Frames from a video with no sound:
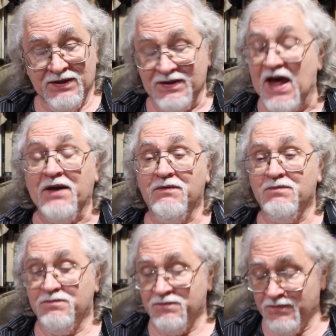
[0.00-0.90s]
that
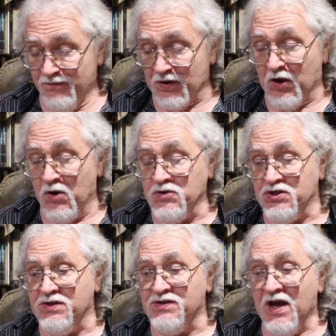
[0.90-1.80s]
the
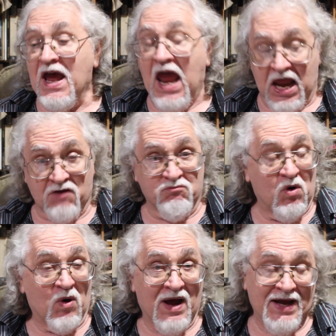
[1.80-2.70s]
coaches have
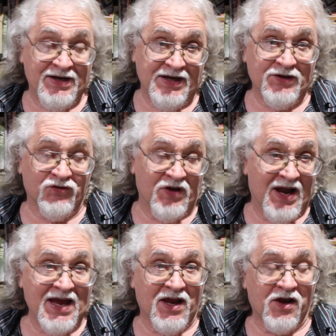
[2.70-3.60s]
more ideas than
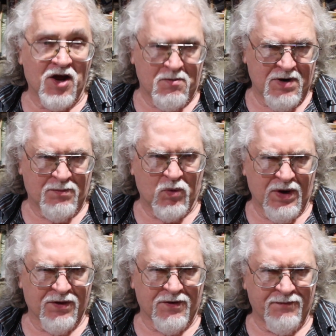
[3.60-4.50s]
I can come up
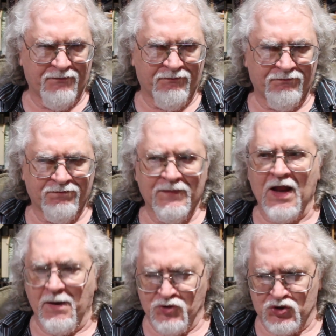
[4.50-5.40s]
with.
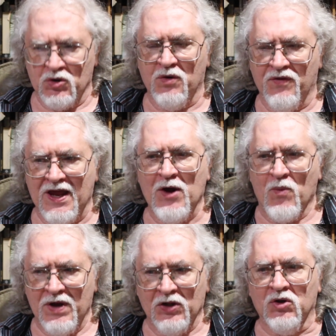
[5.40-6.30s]
I'm sure they
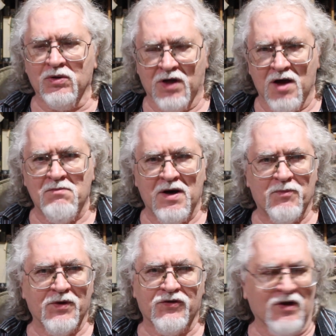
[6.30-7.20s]
will come
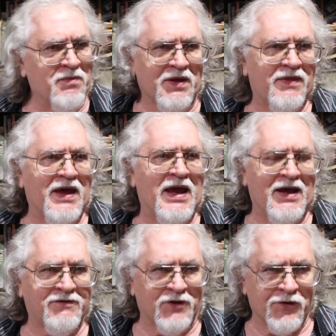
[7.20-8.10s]
up with something they
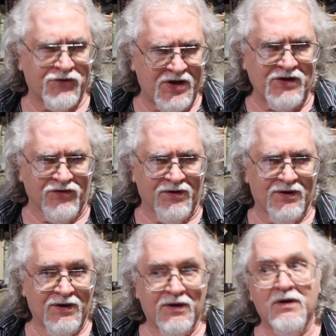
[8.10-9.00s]
have all season.
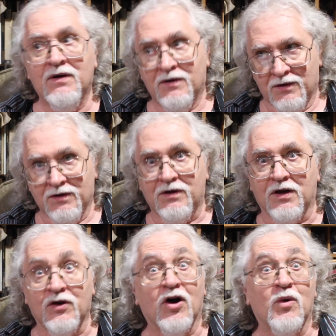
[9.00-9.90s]

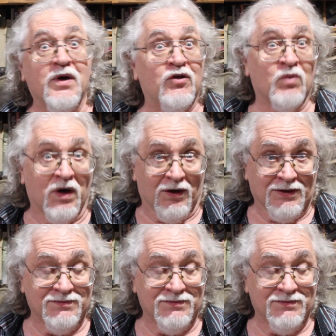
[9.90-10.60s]
Doesn't always work.